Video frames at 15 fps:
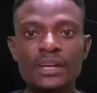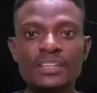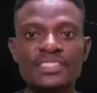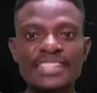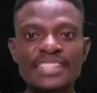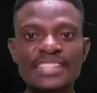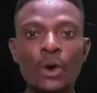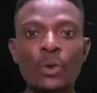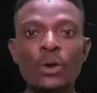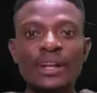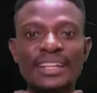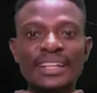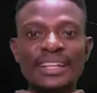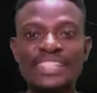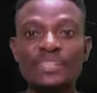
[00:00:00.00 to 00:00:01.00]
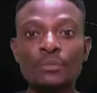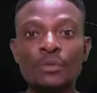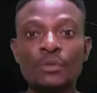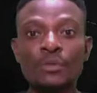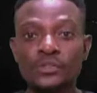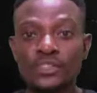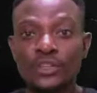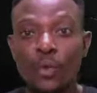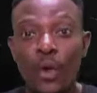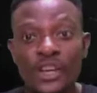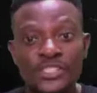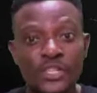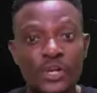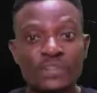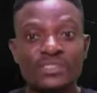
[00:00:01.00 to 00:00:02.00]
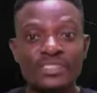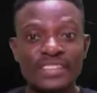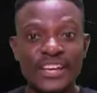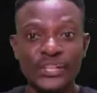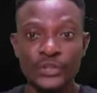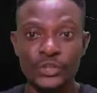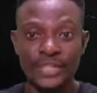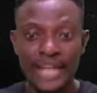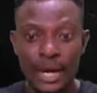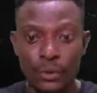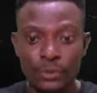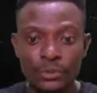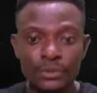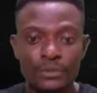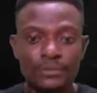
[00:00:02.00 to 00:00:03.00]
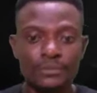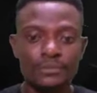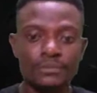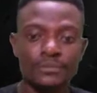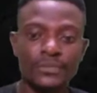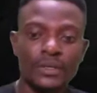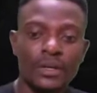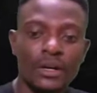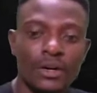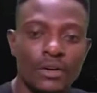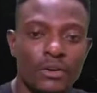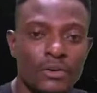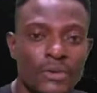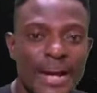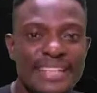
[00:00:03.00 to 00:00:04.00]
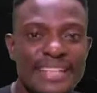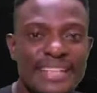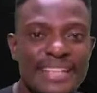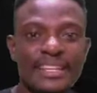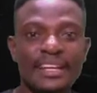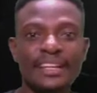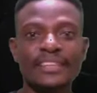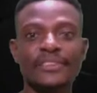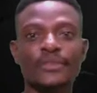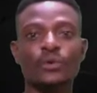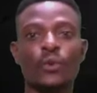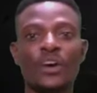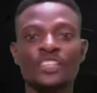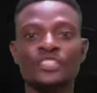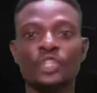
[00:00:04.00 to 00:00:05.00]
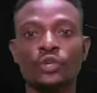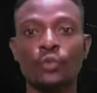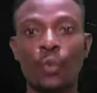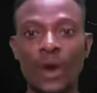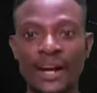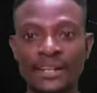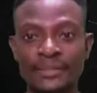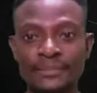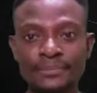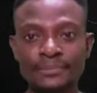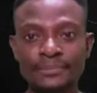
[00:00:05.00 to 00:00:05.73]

So, let's move on to the questions section now. Right, question 1.